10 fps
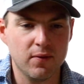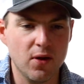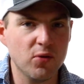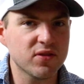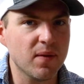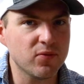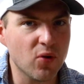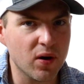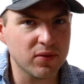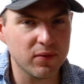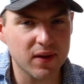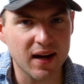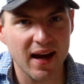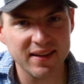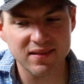Those up north, you've
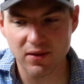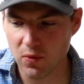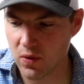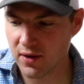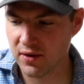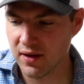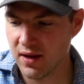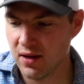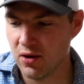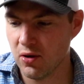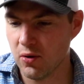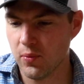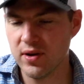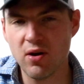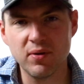got ice on the water.
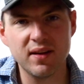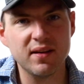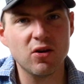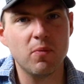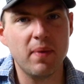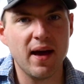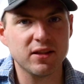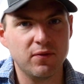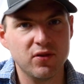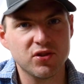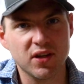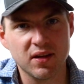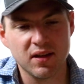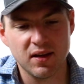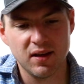We don't get to go bass
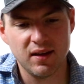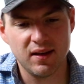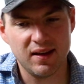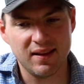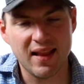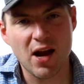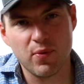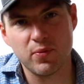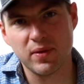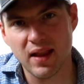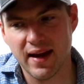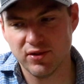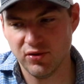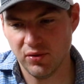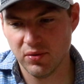fishing like we would
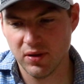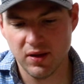like to.